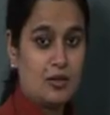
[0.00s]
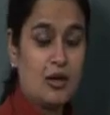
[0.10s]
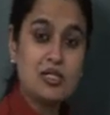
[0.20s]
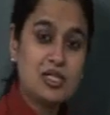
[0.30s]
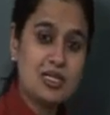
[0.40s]

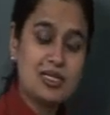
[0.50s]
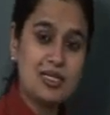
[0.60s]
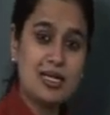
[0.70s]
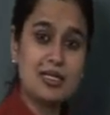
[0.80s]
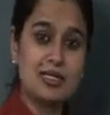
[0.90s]

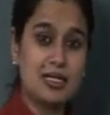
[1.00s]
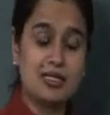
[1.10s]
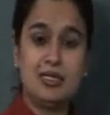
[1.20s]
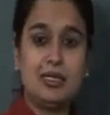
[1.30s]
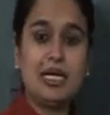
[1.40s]
Consciousness
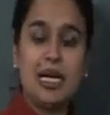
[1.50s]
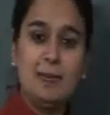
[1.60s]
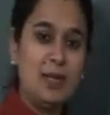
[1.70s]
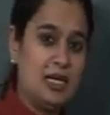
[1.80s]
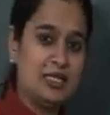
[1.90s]
is the
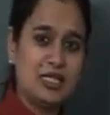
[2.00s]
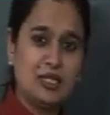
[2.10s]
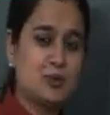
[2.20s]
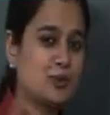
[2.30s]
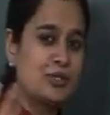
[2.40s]

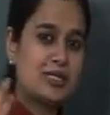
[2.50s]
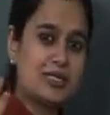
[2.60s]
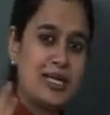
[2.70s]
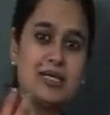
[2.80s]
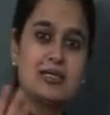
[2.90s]
ability to
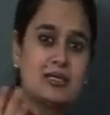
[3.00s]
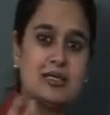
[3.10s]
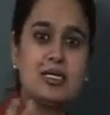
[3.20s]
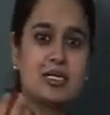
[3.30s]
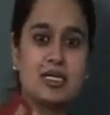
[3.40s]
sense
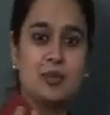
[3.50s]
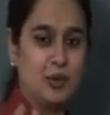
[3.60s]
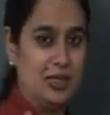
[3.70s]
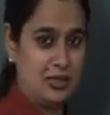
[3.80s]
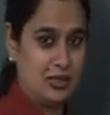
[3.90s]
the
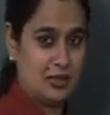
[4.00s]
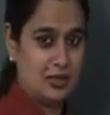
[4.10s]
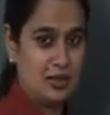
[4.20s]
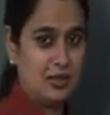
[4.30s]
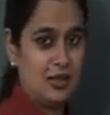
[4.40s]
stimulus.
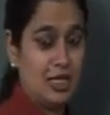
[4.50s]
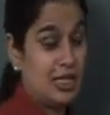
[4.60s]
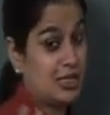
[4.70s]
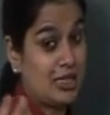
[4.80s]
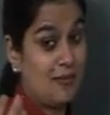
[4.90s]

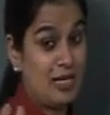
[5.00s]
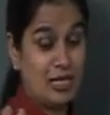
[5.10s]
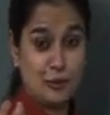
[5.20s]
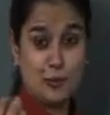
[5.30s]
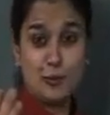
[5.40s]
It is
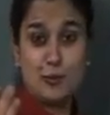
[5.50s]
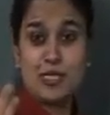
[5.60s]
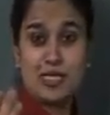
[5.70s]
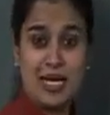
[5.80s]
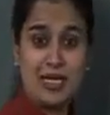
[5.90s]
ability to
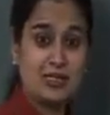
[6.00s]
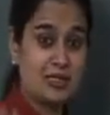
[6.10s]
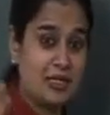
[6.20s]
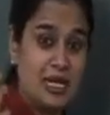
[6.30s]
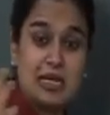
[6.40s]

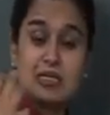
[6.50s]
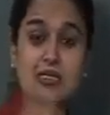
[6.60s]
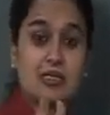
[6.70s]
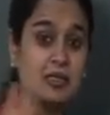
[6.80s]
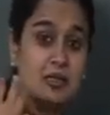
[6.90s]
sense the
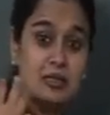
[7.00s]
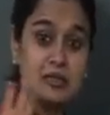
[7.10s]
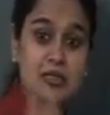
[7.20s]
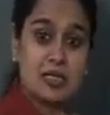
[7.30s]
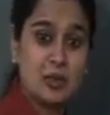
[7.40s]

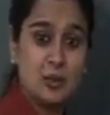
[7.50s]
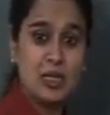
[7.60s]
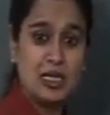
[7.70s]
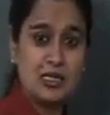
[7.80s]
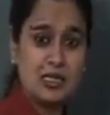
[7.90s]
external
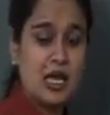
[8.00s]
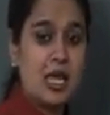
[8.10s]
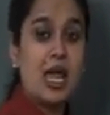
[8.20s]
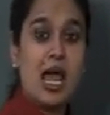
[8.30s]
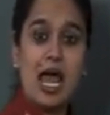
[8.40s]
stimulus
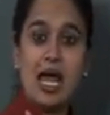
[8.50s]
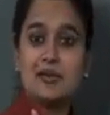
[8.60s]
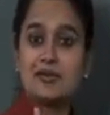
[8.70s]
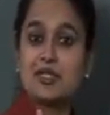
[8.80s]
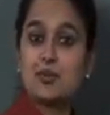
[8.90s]

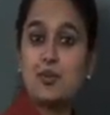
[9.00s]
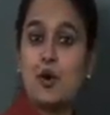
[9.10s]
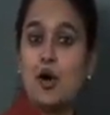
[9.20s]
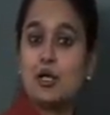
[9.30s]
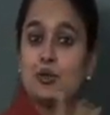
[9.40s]
and
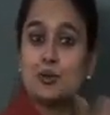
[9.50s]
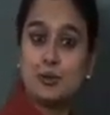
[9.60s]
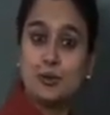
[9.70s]
respond